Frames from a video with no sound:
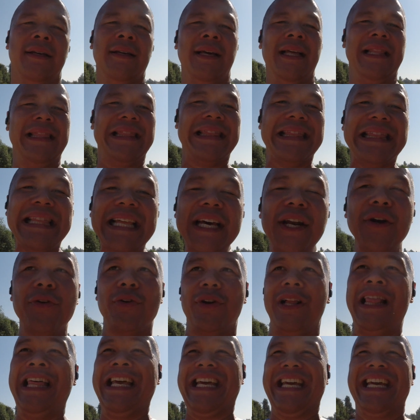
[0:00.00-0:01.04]

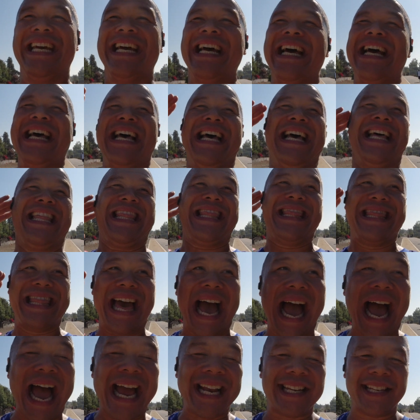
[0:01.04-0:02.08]
Literally
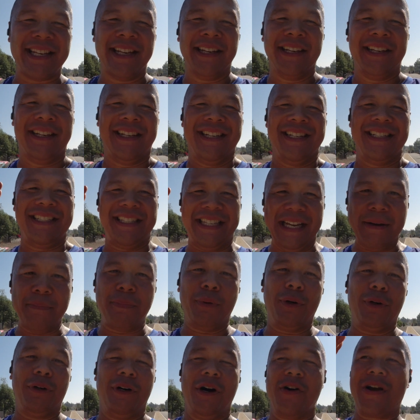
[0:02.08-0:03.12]
that
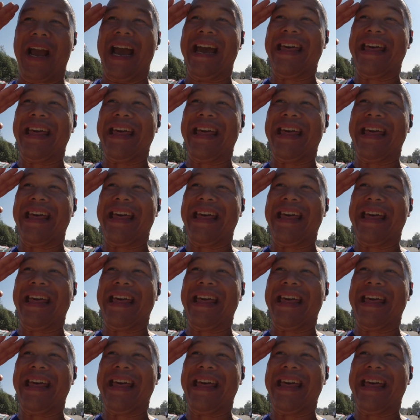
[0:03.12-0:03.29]
simple, okay?